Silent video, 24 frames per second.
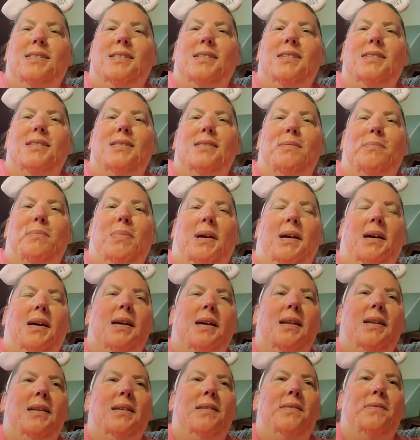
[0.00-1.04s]
She's a
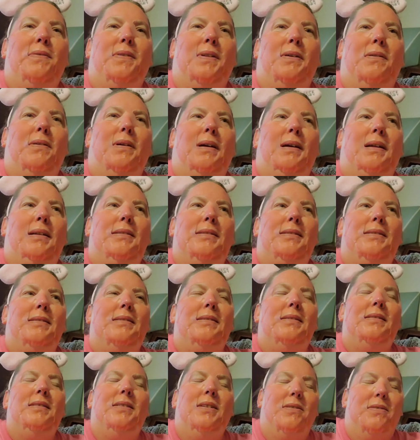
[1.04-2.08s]
bad
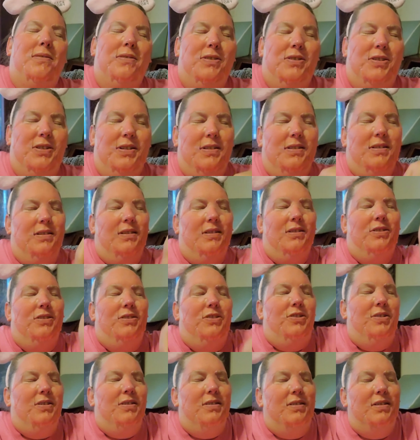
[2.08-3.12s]
influence. No,
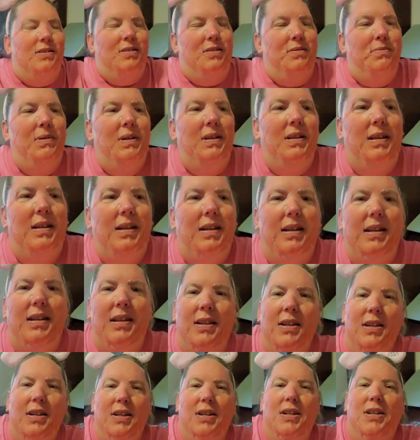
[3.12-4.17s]
she's a sweet
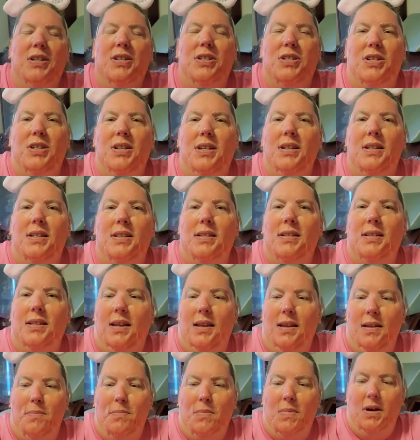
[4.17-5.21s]
lady. She is
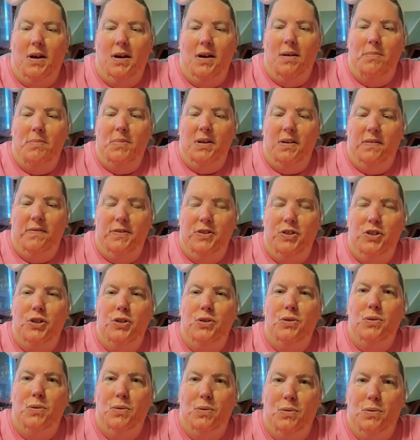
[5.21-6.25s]
a mom of
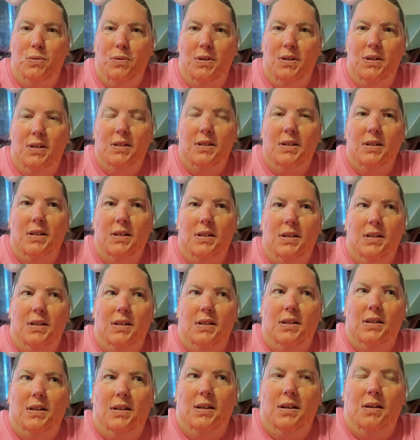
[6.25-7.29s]
two,
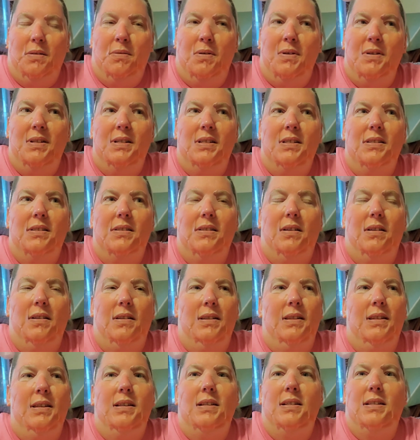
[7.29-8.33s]
I want to say,
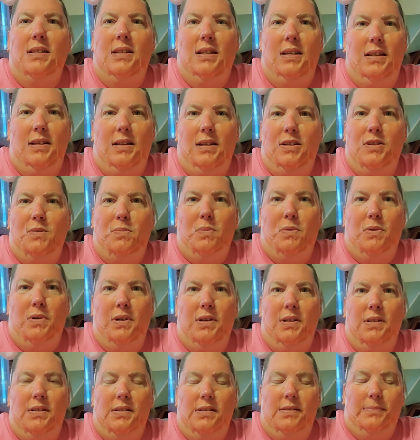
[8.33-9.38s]
at least teenage
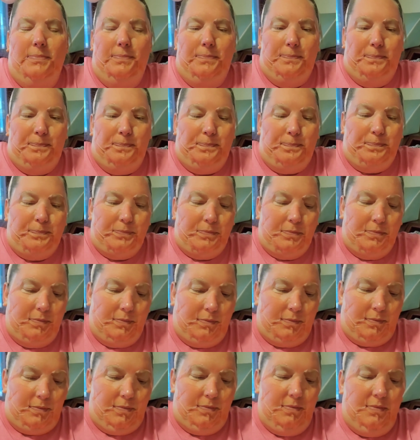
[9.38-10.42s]
boys.
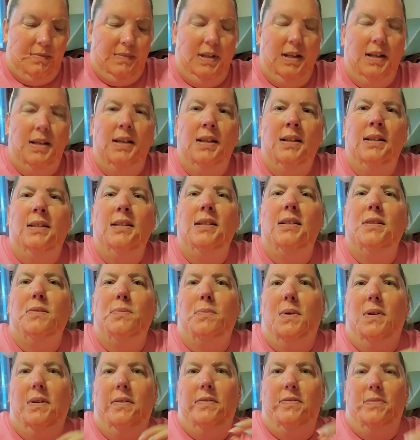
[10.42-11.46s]
At
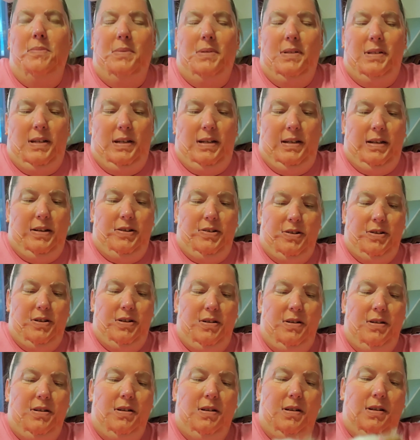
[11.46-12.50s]
least one of them's
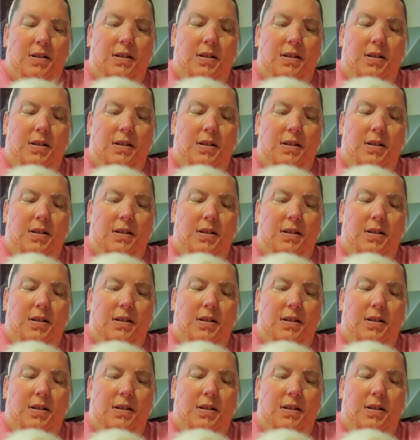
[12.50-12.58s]
teenager.